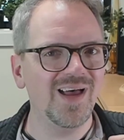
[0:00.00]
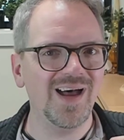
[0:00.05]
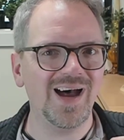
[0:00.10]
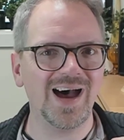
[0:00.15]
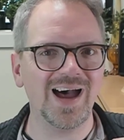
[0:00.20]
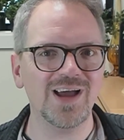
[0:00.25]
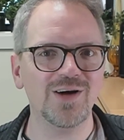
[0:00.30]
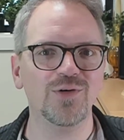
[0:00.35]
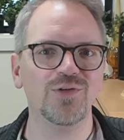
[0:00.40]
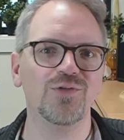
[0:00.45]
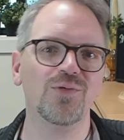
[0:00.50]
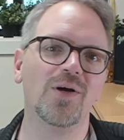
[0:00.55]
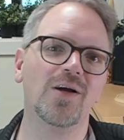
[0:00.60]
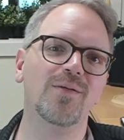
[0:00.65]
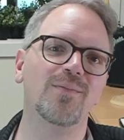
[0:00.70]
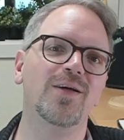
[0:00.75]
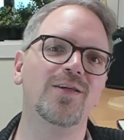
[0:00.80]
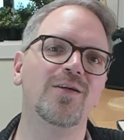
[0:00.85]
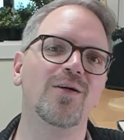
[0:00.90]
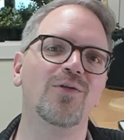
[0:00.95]
I always
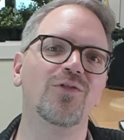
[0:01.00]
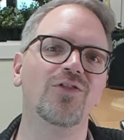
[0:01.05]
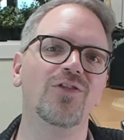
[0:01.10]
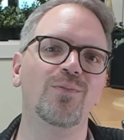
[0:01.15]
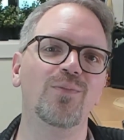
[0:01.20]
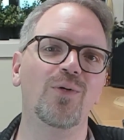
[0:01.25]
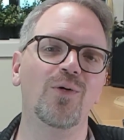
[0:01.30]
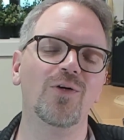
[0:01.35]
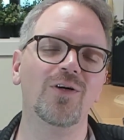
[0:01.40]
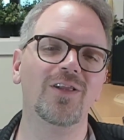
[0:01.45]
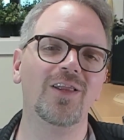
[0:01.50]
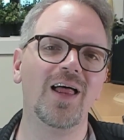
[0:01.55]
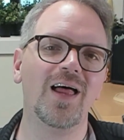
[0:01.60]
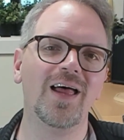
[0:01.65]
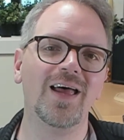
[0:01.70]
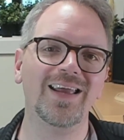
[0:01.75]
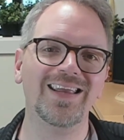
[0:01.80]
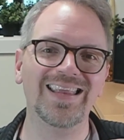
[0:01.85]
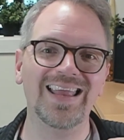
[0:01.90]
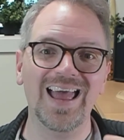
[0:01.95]
recommend our support
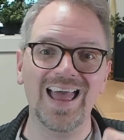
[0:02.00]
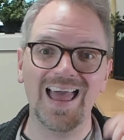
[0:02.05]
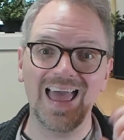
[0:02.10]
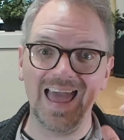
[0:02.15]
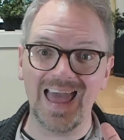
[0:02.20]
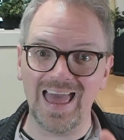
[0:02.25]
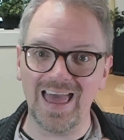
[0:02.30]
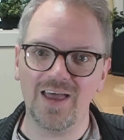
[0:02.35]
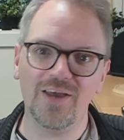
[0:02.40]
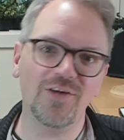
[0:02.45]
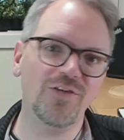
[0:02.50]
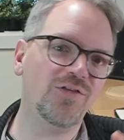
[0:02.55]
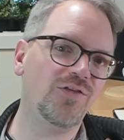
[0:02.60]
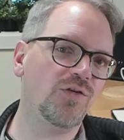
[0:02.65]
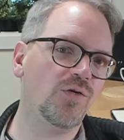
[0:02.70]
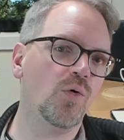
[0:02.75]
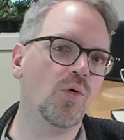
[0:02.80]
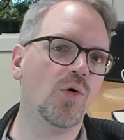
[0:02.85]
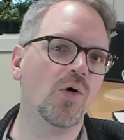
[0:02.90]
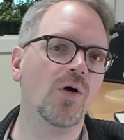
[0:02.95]
line as
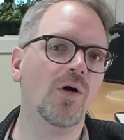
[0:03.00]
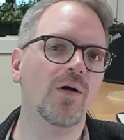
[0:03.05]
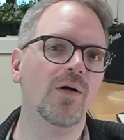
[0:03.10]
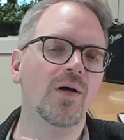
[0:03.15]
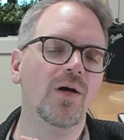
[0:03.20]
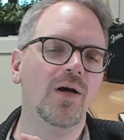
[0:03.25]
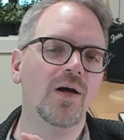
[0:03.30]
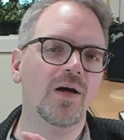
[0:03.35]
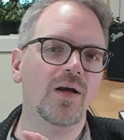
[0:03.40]
your